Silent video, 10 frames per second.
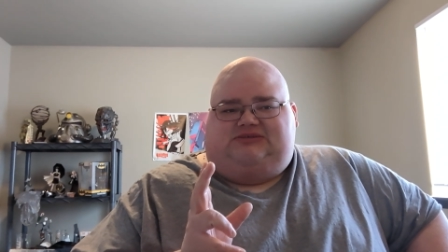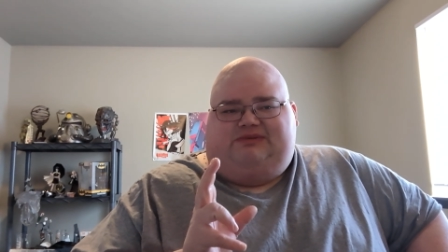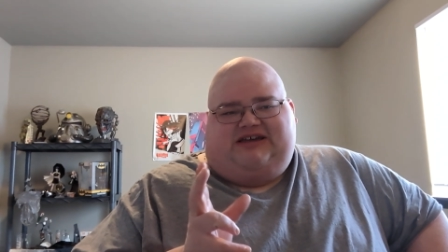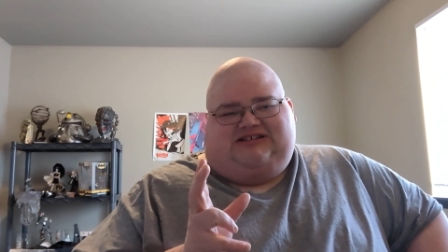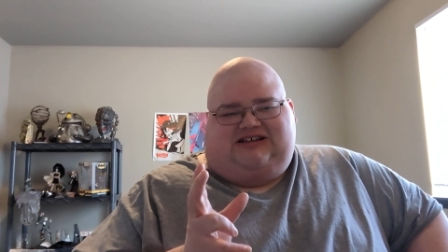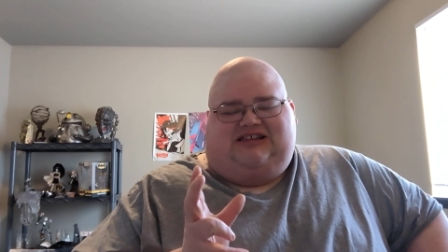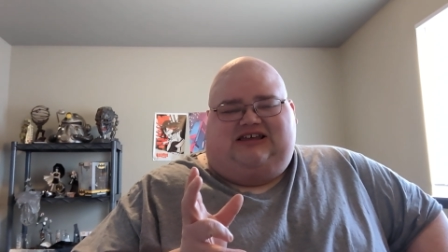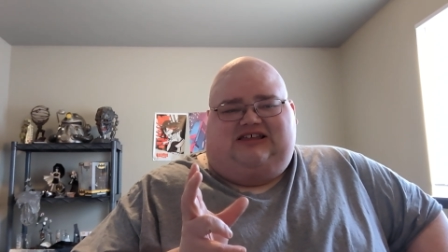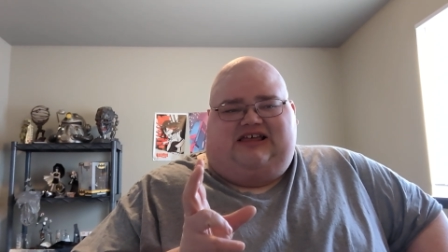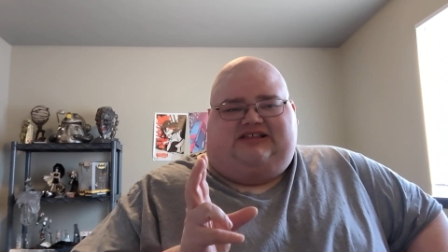
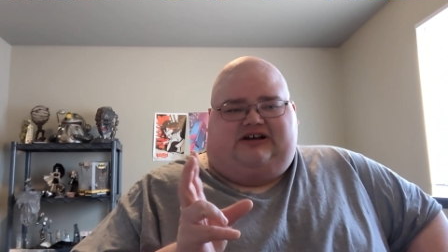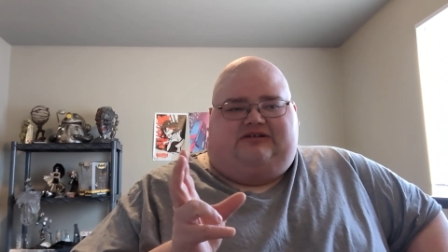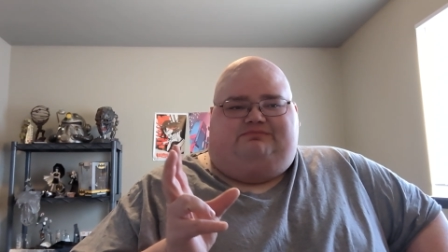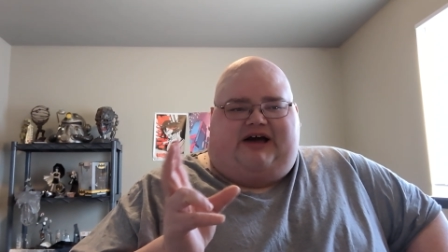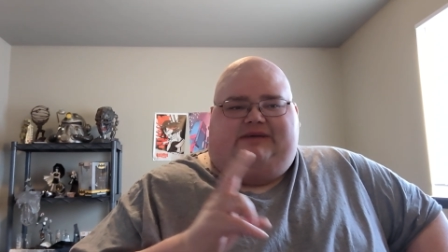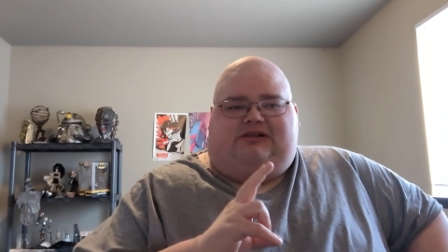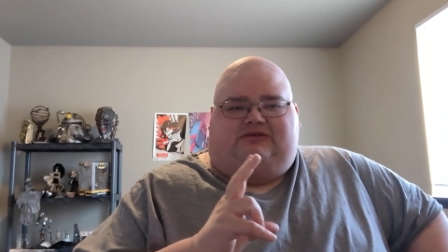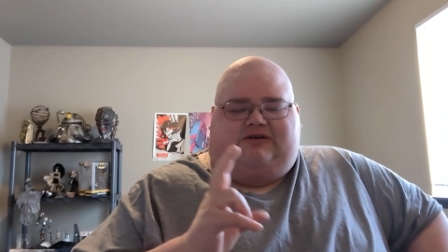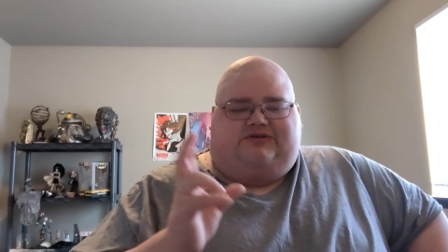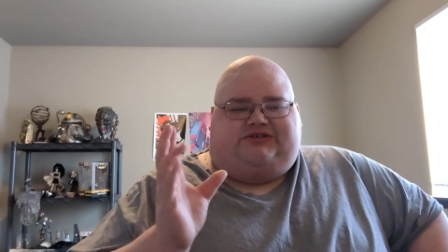basically, like their Bible
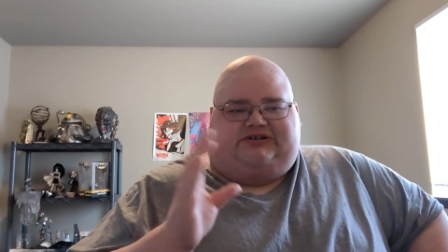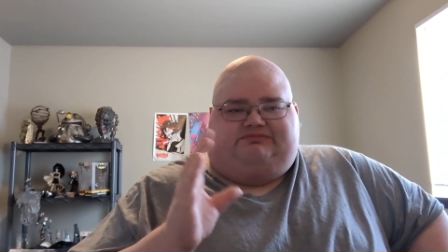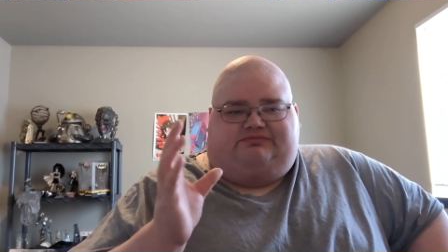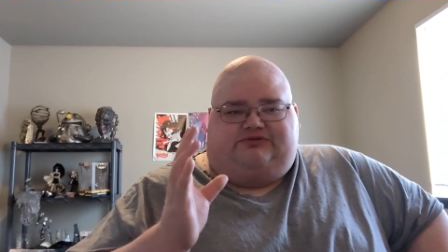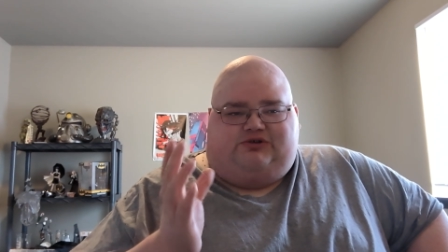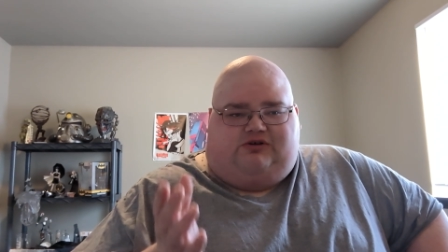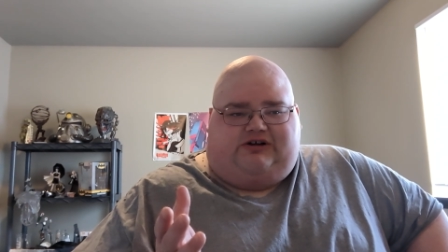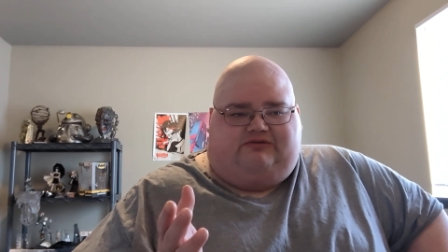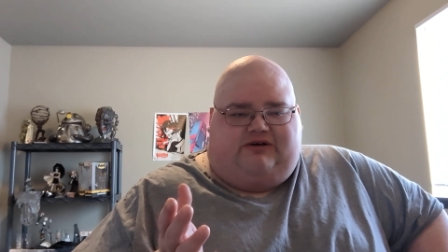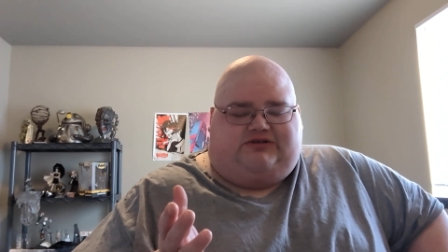quotes or
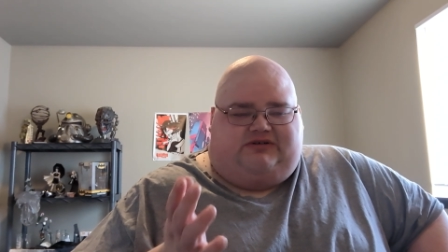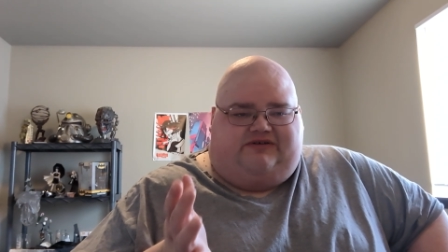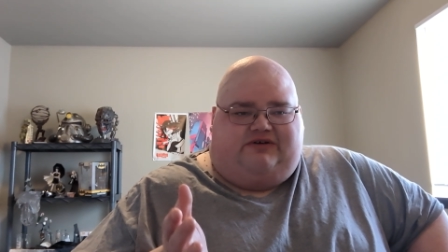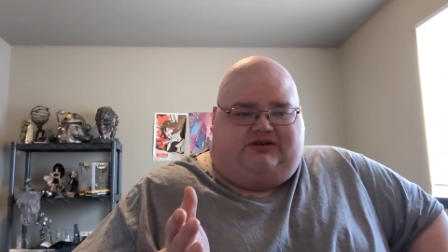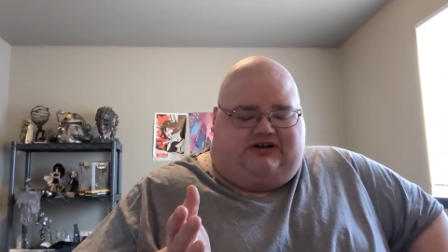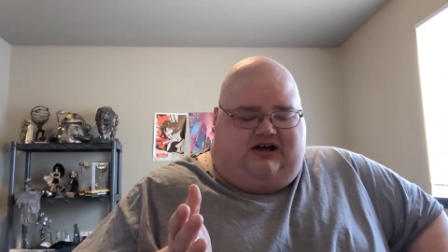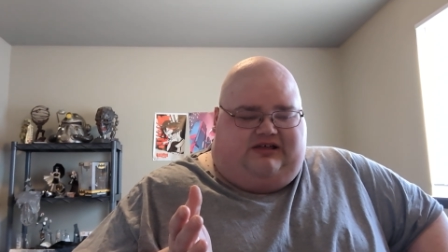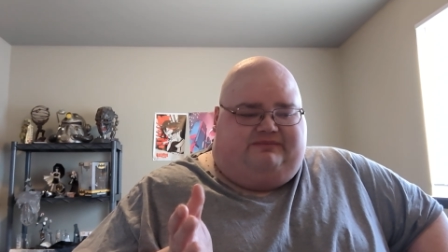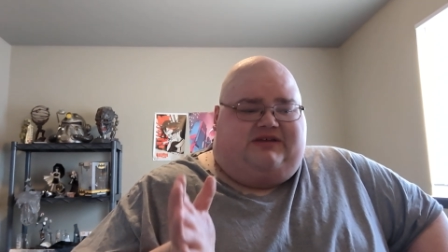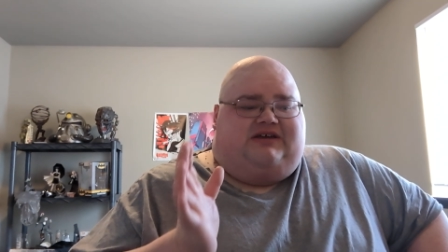Torah quotes, whatever you want to call